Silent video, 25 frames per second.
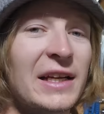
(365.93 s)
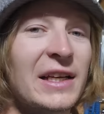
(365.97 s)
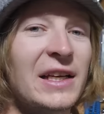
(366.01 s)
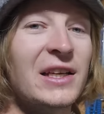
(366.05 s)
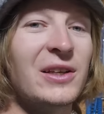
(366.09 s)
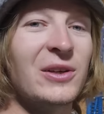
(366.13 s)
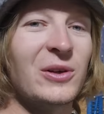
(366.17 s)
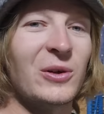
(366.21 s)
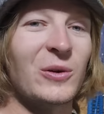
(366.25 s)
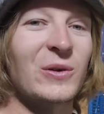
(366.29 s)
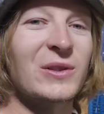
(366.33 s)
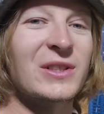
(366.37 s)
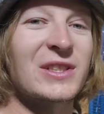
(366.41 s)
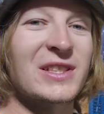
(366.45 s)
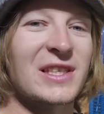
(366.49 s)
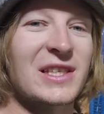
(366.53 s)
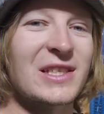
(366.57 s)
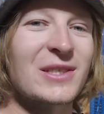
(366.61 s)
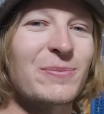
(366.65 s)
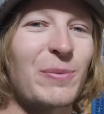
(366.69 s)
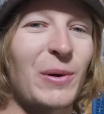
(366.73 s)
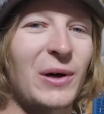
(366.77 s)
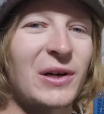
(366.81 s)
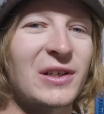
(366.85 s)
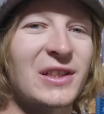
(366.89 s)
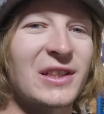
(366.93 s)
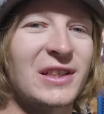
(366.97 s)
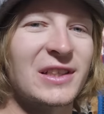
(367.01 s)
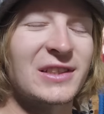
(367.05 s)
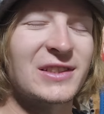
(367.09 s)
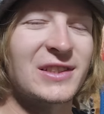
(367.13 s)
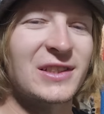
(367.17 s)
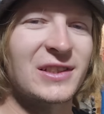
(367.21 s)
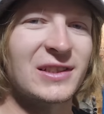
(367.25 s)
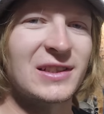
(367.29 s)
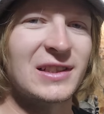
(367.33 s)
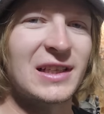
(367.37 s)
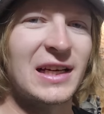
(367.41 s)
I didn't notice this part
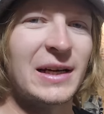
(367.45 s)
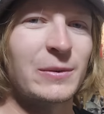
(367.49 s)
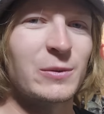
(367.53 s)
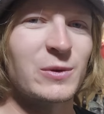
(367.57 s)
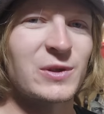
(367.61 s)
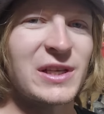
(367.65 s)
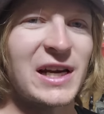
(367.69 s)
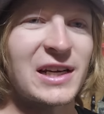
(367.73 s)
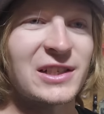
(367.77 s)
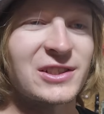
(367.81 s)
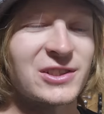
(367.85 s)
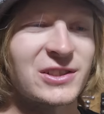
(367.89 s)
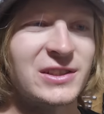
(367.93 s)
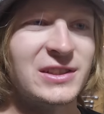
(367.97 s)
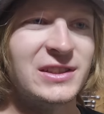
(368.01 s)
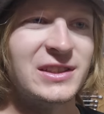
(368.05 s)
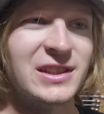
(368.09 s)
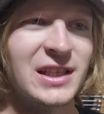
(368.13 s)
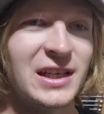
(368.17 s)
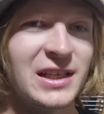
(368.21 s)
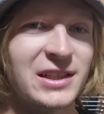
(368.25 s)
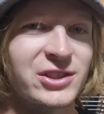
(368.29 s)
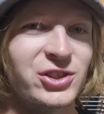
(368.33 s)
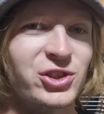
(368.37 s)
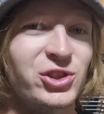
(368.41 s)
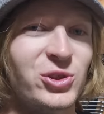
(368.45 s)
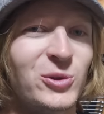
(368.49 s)
until I was actually done